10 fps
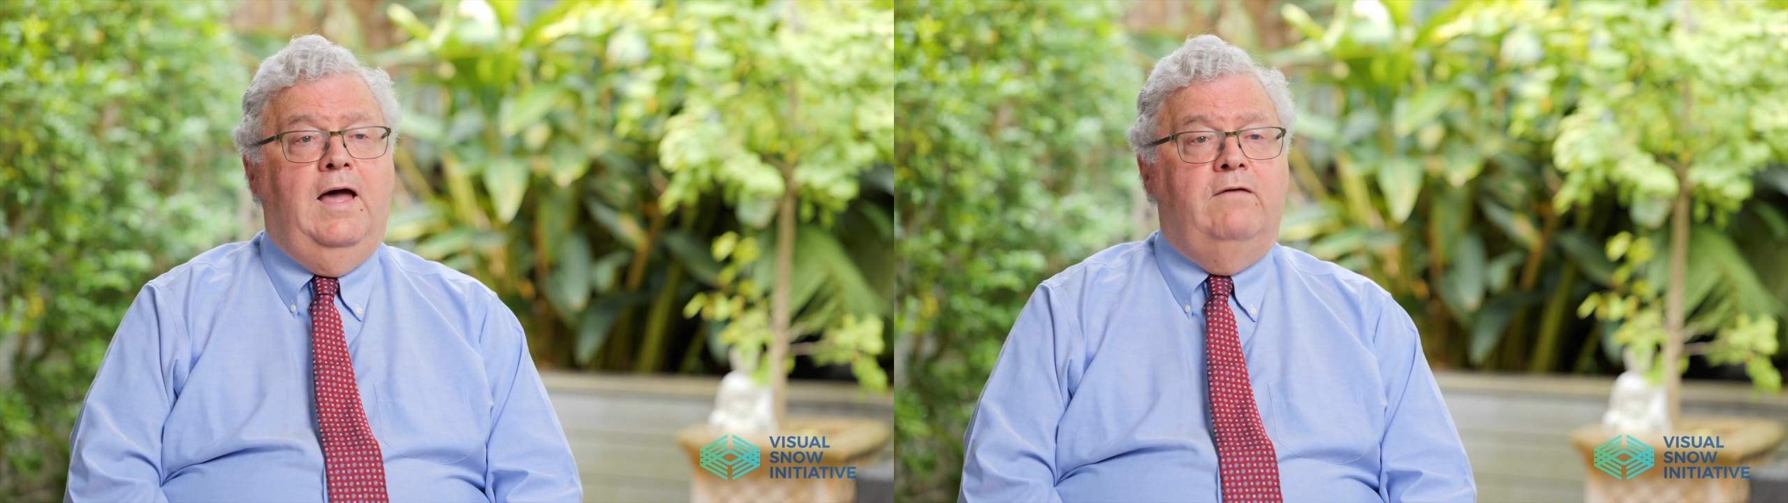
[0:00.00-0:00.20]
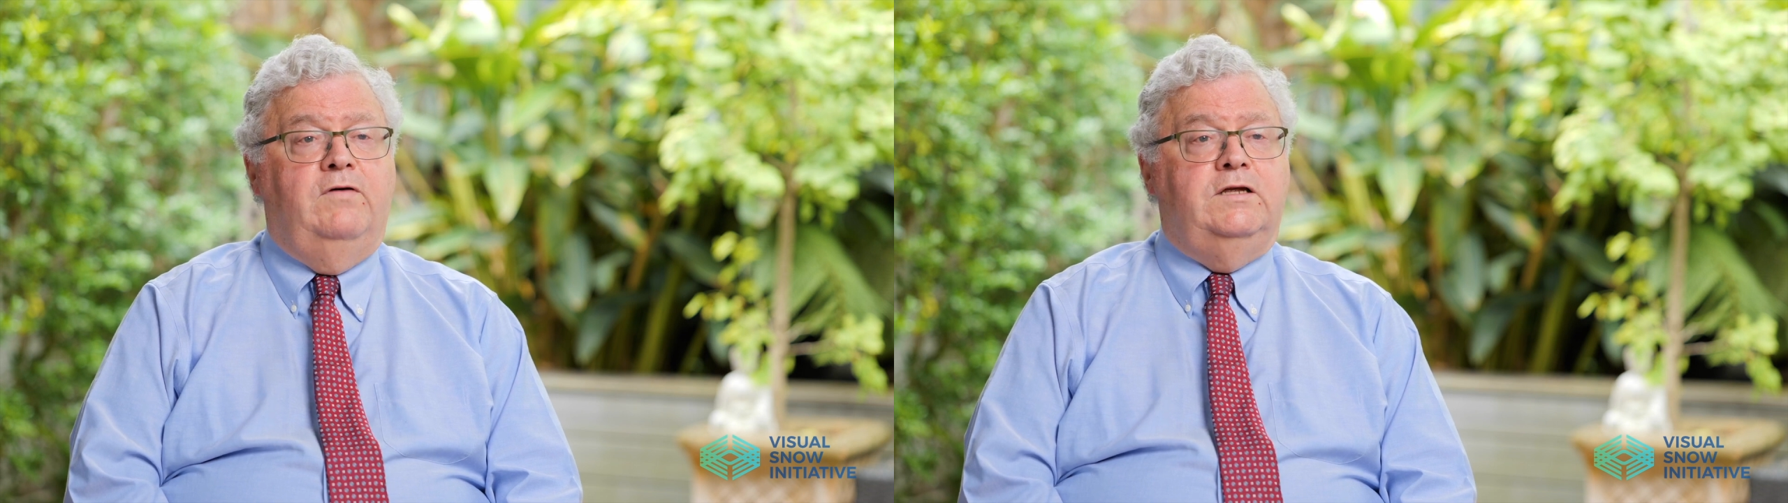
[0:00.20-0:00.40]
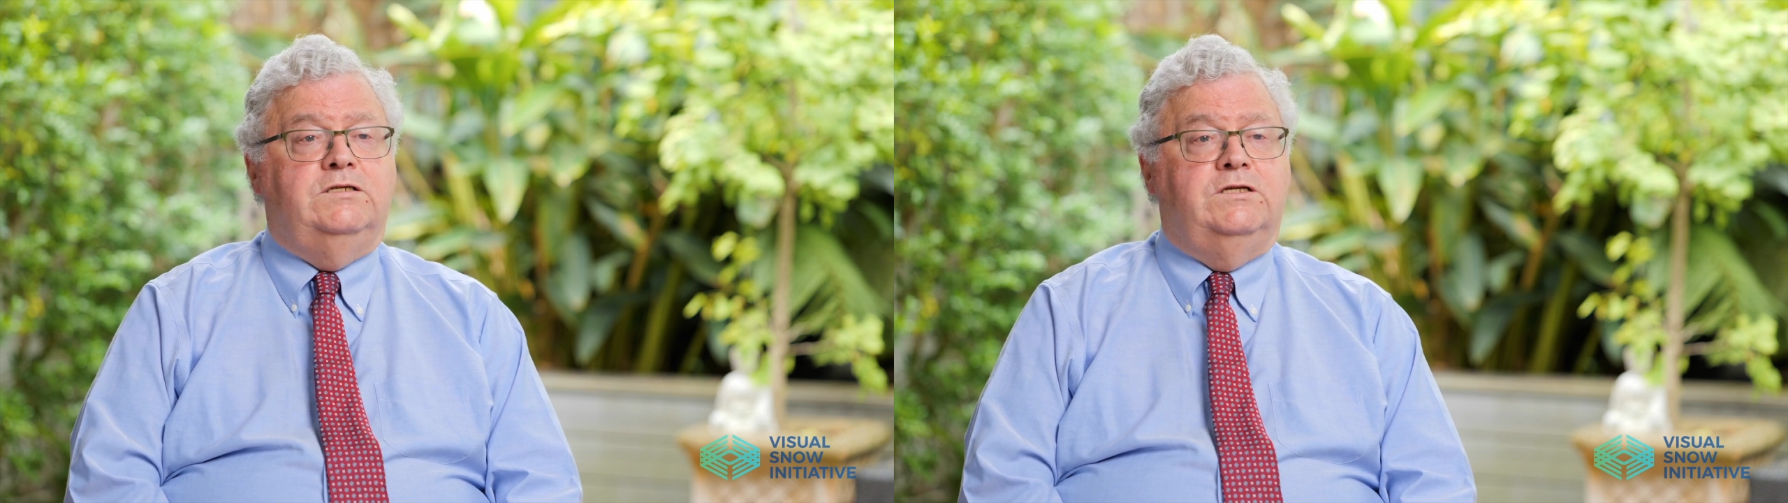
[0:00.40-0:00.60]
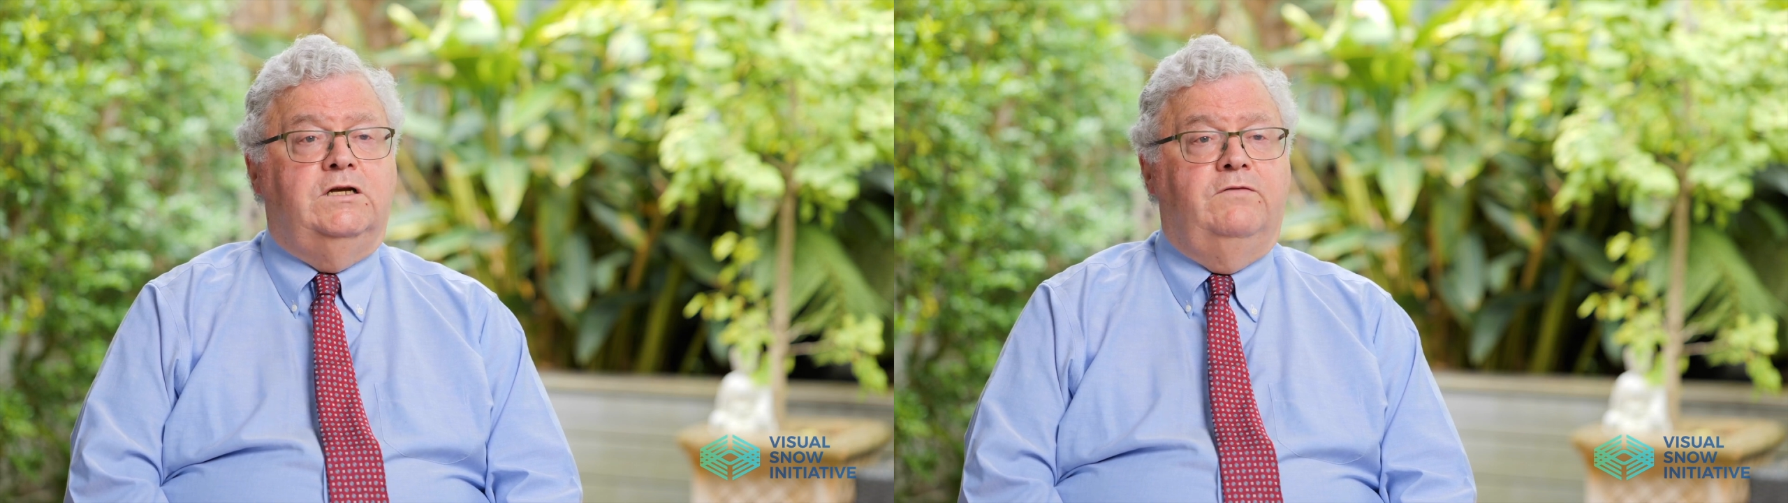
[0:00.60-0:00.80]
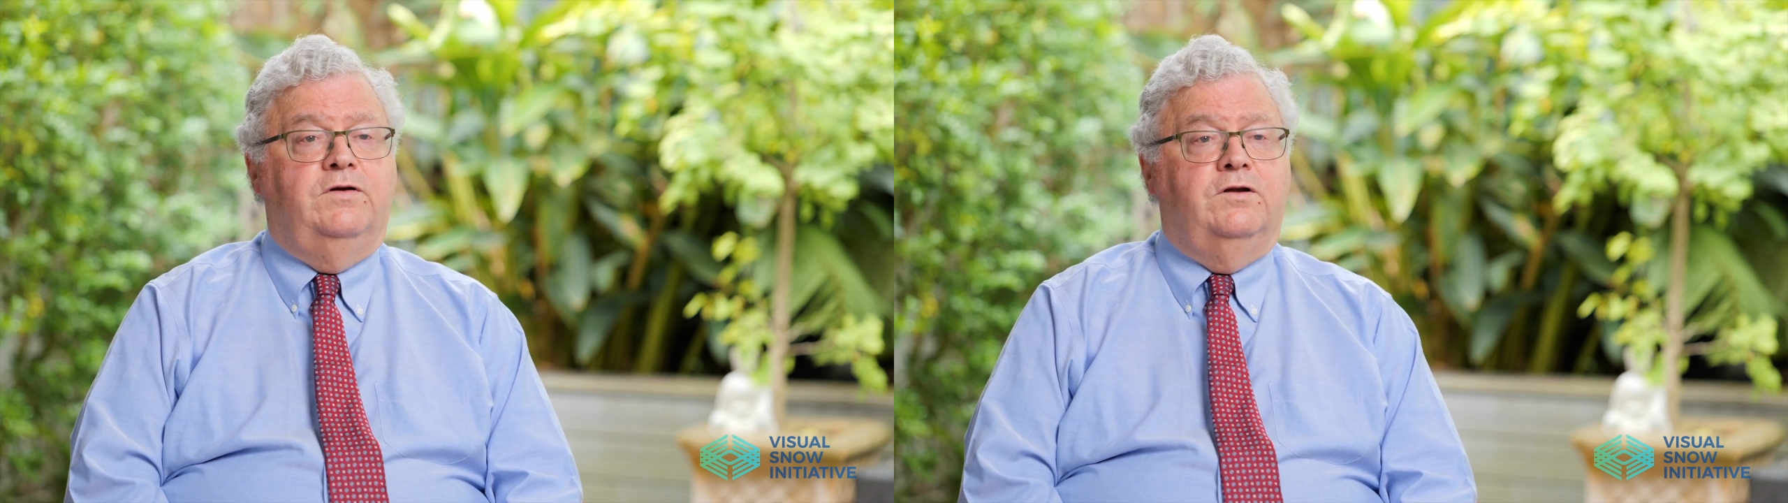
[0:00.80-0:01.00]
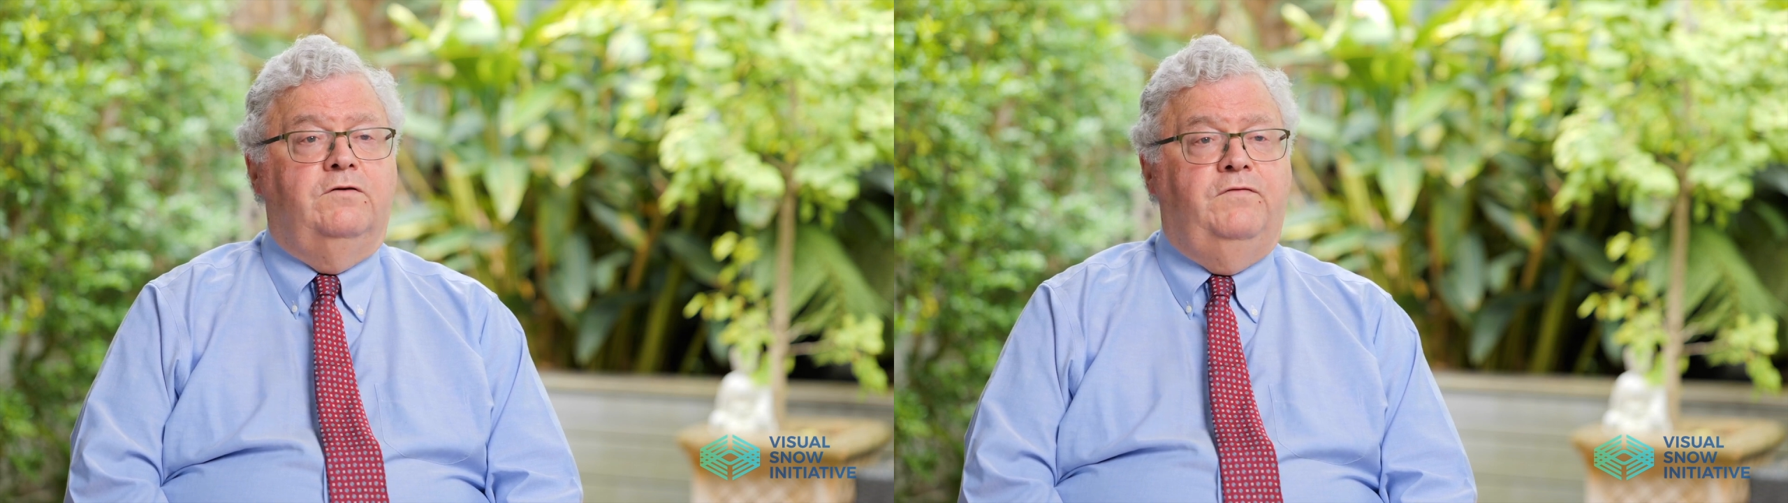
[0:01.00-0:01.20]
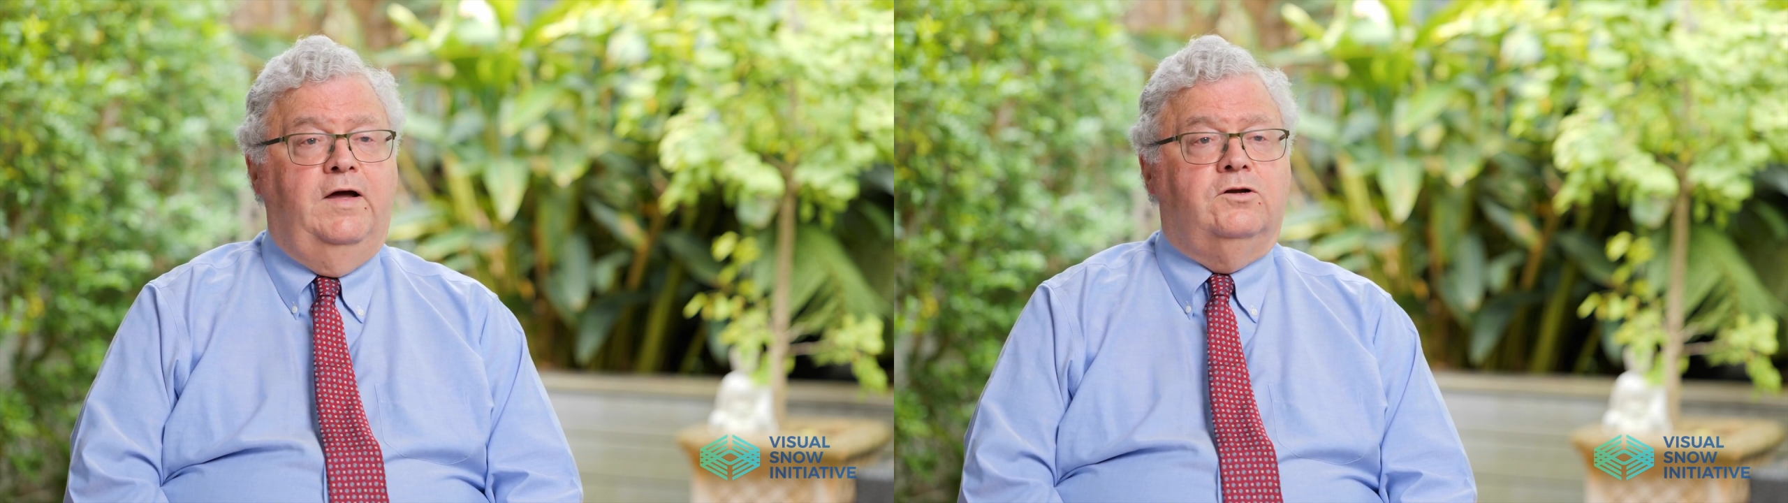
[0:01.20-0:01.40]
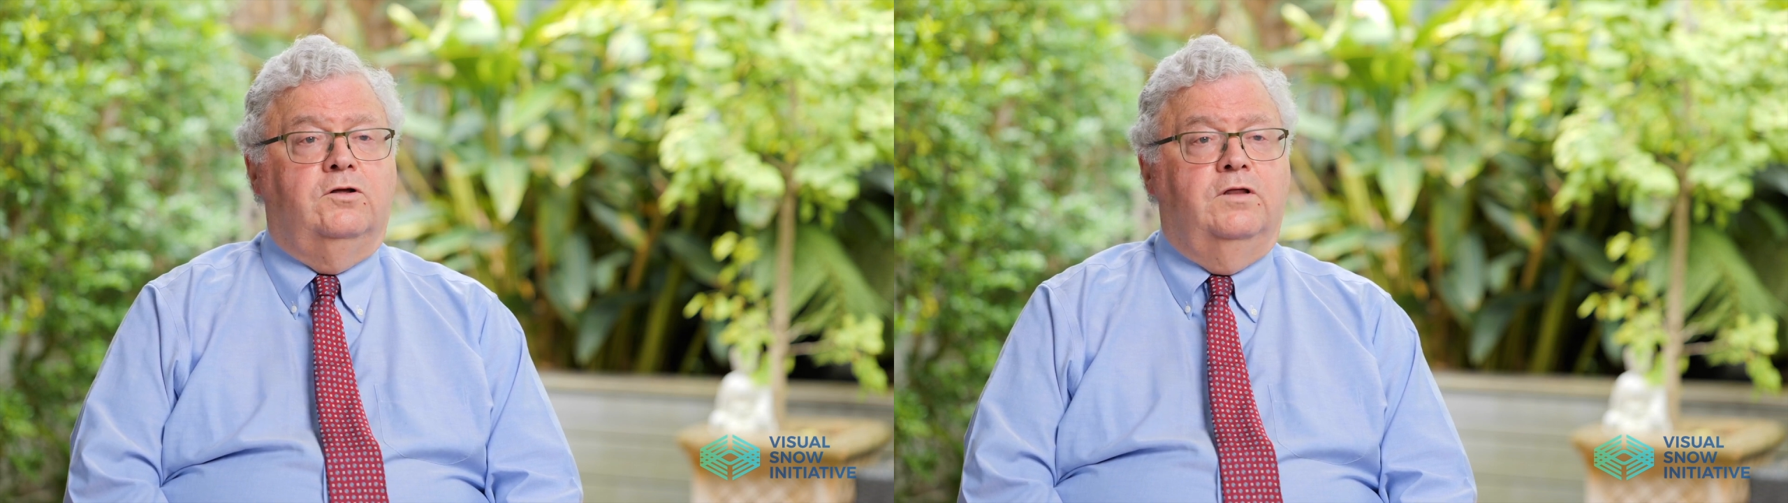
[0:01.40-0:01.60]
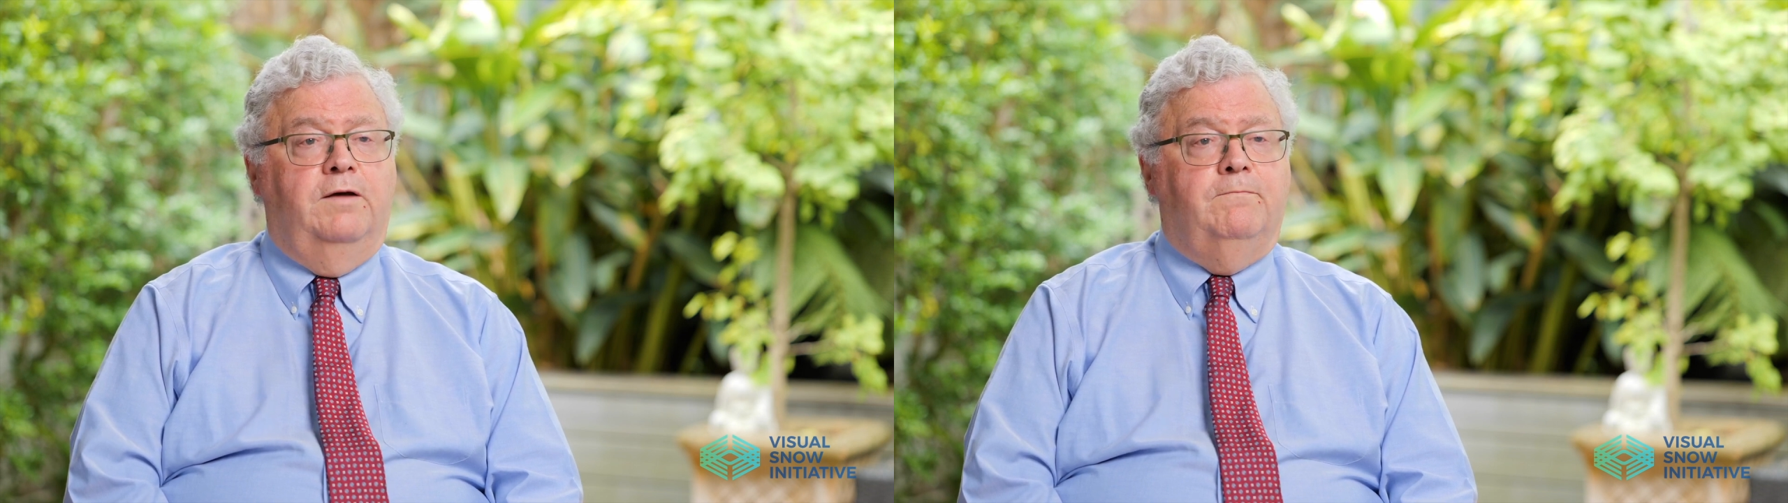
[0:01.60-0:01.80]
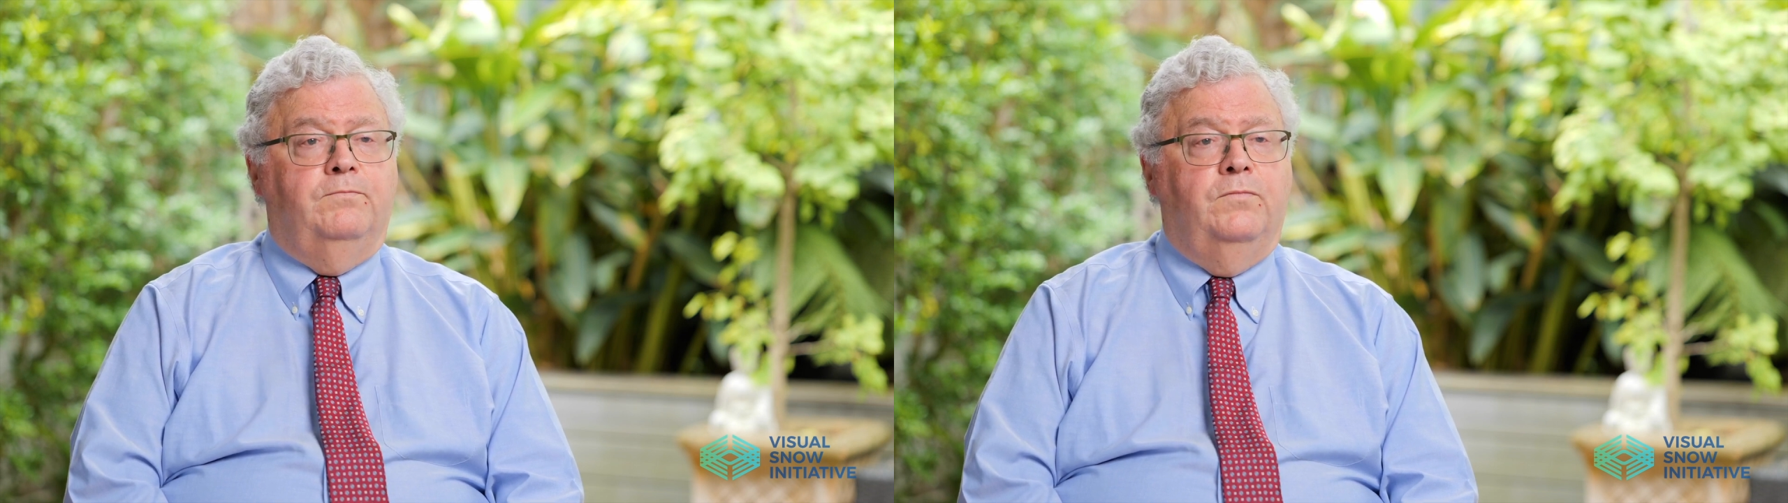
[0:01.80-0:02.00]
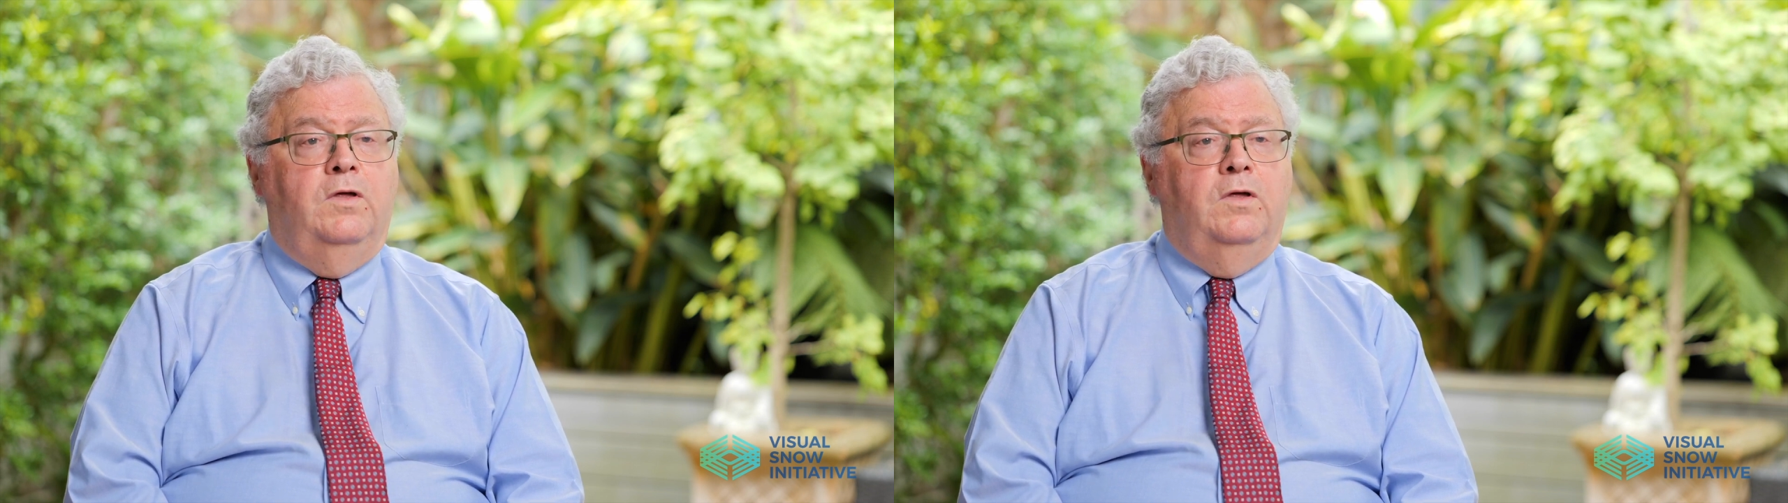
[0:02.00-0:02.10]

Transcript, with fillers: have any significant effect on them.